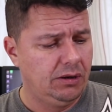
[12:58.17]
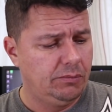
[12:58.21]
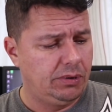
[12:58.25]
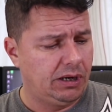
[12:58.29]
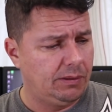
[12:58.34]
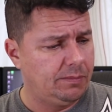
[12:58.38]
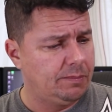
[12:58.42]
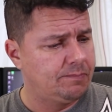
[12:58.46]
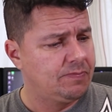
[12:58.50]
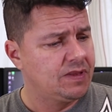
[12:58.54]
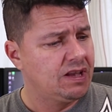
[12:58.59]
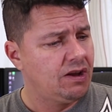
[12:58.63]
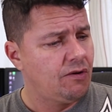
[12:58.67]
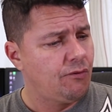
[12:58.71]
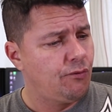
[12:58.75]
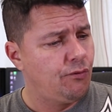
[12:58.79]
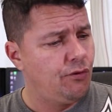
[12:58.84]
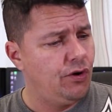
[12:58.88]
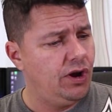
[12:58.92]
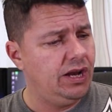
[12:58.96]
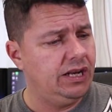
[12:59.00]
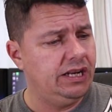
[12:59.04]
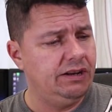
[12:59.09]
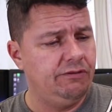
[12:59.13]
But
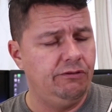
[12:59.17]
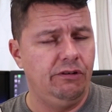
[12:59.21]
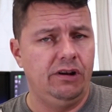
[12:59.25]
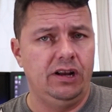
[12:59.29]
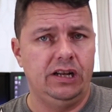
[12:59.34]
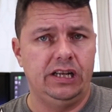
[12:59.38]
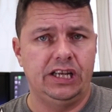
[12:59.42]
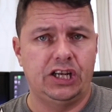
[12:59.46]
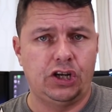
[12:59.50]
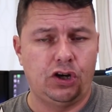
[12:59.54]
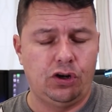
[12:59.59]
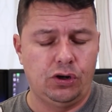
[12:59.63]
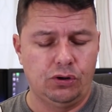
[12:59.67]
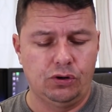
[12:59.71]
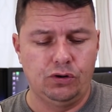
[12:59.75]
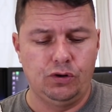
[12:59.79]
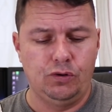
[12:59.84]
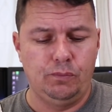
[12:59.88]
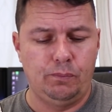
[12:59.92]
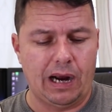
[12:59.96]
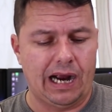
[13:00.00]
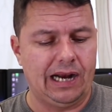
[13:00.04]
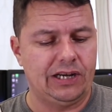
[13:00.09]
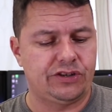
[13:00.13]
really, really
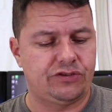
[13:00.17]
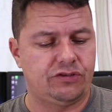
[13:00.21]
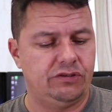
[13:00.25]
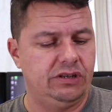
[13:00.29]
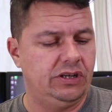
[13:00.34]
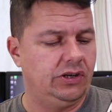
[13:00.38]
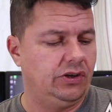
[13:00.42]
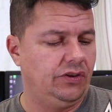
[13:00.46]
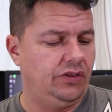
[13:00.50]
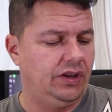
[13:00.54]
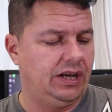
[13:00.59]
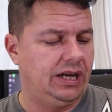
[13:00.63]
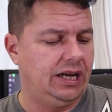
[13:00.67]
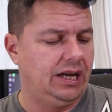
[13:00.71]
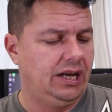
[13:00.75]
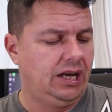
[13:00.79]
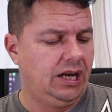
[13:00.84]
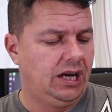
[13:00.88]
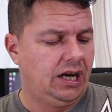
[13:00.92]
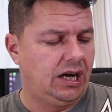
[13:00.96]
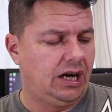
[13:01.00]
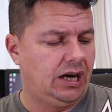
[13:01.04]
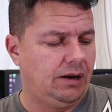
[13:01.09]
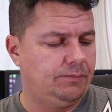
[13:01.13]
cool battery on there.
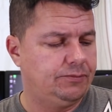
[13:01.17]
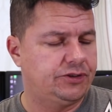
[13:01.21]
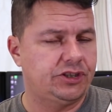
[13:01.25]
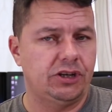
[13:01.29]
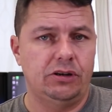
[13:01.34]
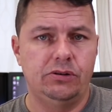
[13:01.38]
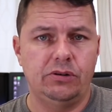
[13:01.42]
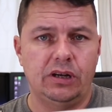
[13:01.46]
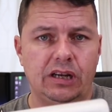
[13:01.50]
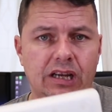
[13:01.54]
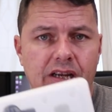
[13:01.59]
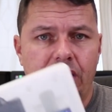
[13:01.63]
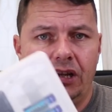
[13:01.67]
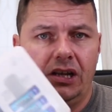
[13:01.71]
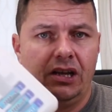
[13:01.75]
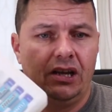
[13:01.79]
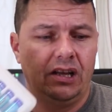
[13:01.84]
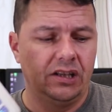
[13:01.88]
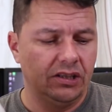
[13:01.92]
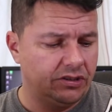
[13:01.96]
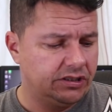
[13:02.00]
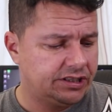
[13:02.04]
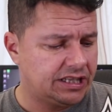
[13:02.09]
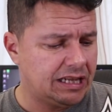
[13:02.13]
So
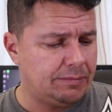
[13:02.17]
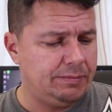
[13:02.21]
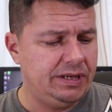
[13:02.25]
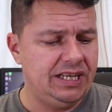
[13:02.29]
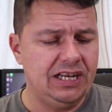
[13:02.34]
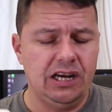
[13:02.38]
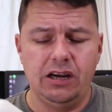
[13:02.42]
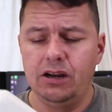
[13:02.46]
let me